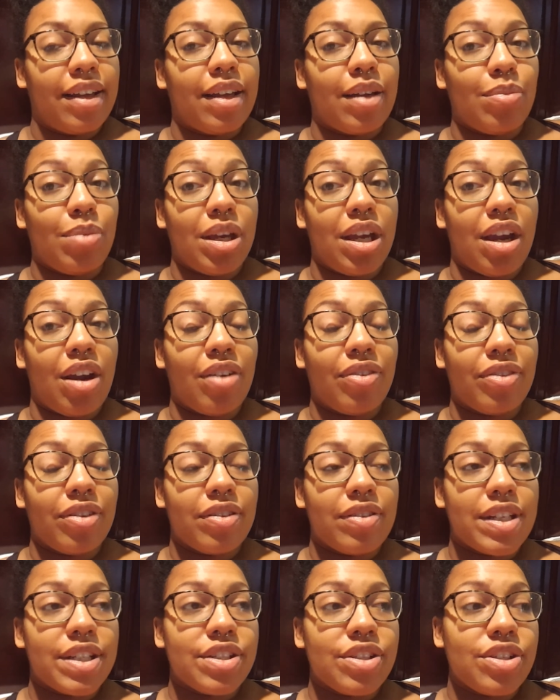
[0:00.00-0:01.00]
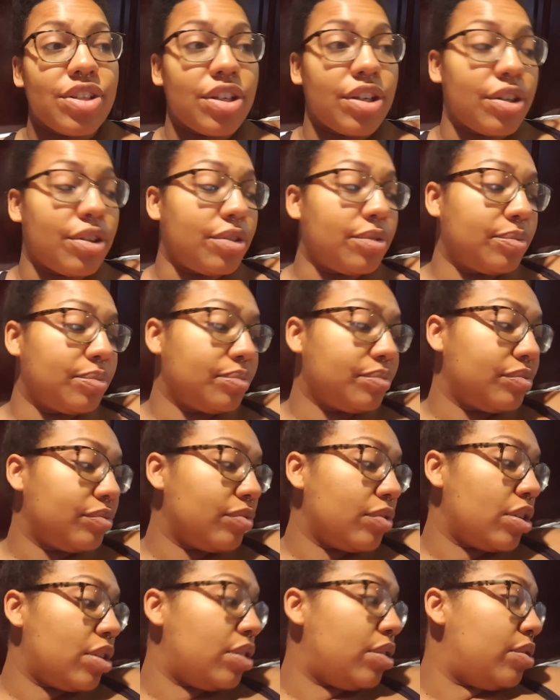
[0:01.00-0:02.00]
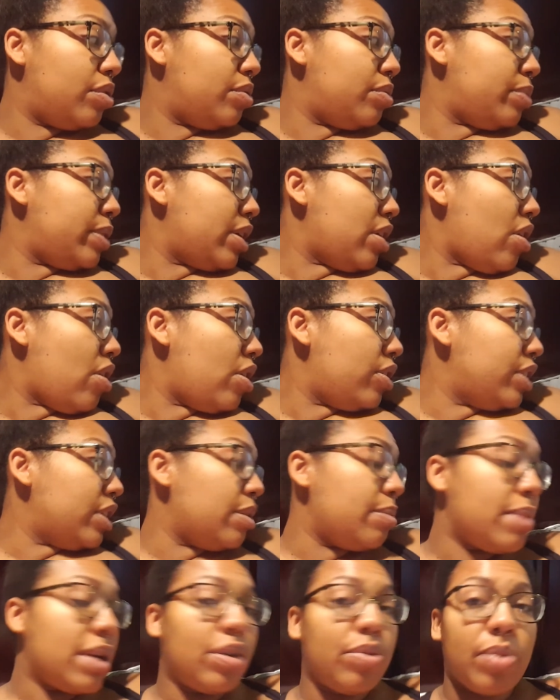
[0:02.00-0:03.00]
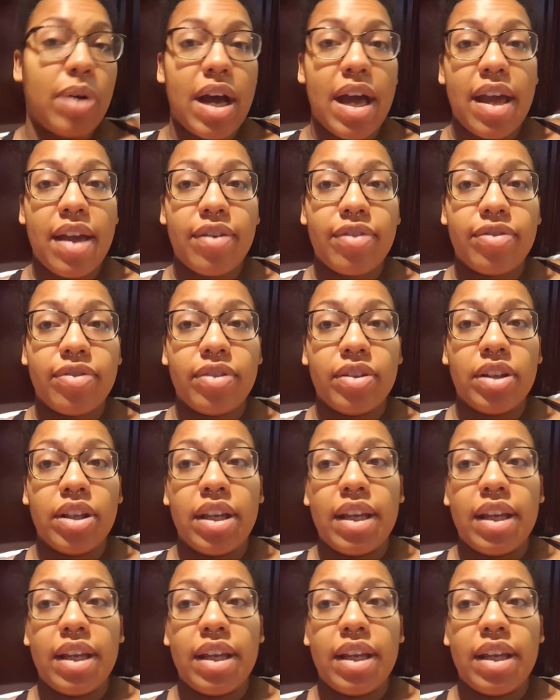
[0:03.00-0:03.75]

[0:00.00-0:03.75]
and be careful of this too. We called our midwife